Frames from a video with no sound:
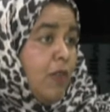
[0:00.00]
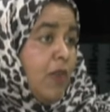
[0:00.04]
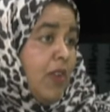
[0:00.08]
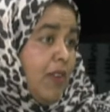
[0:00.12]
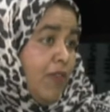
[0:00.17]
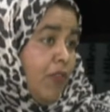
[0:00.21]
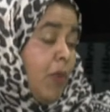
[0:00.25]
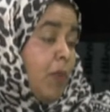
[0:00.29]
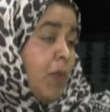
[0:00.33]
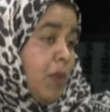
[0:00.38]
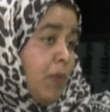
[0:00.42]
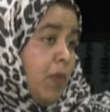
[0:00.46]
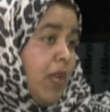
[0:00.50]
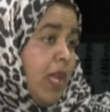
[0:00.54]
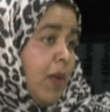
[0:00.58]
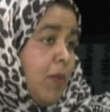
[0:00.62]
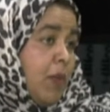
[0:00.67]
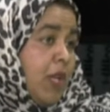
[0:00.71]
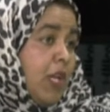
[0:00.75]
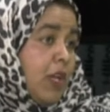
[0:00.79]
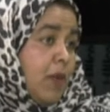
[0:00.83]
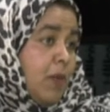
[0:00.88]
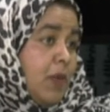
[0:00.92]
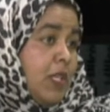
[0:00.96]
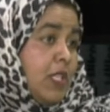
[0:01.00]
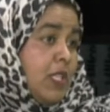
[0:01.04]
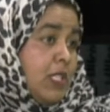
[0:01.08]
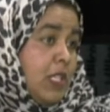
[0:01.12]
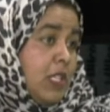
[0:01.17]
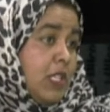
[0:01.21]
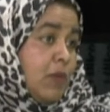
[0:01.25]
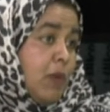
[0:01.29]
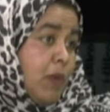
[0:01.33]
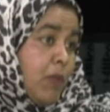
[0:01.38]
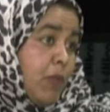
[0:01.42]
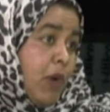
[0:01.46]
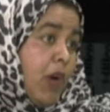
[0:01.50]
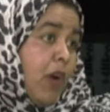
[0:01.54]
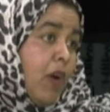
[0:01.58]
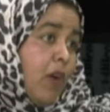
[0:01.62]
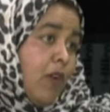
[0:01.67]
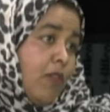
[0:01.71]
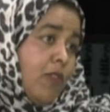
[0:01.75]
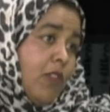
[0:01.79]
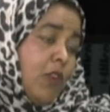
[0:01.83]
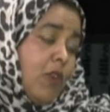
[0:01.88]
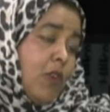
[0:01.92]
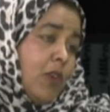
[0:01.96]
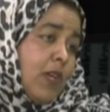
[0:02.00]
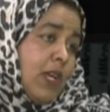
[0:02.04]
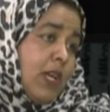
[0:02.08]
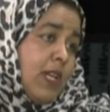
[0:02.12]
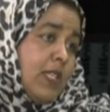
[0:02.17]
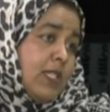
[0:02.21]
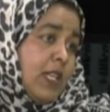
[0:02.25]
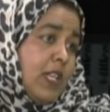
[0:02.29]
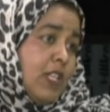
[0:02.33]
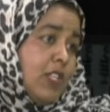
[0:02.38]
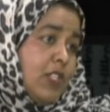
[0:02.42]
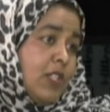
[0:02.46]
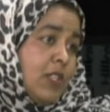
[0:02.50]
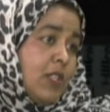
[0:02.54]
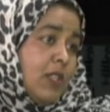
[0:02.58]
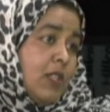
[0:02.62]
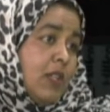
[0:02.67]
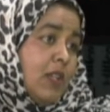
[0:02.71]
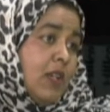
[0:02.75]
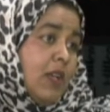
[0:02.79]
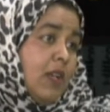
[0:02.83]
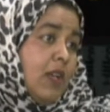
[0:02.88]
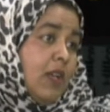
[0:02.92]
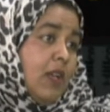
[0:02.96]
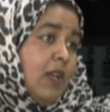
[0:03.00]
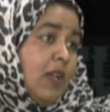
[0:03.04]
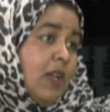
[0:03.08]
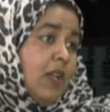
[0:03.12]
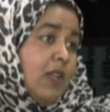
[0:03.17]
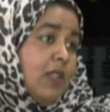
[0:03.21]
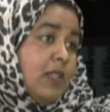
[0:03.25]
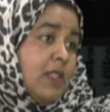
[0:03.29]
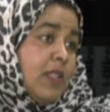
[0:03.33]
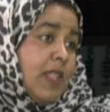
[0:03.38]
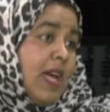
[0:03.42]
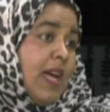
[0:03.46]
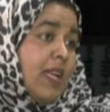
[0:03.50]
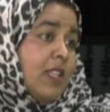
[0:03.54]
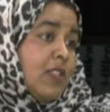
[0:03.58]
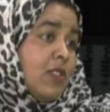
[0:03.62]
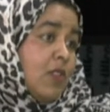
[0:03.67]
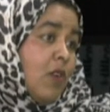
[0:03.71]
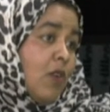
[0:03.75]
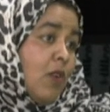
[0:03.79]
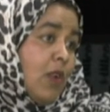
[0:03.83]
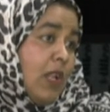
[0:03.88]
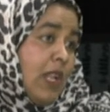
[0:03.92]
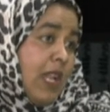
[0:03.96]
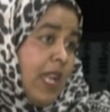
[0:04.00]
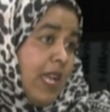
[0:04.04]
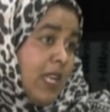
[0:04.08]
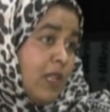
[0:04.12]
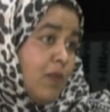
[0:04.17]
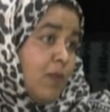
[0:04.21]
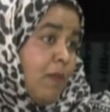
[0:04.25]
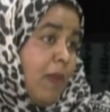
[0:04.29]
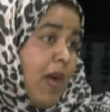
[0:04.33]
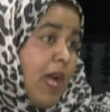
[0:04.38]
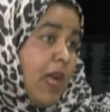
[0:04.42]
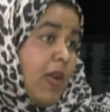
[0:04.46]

from the BME community, to be part of the organisation. So that sort of led my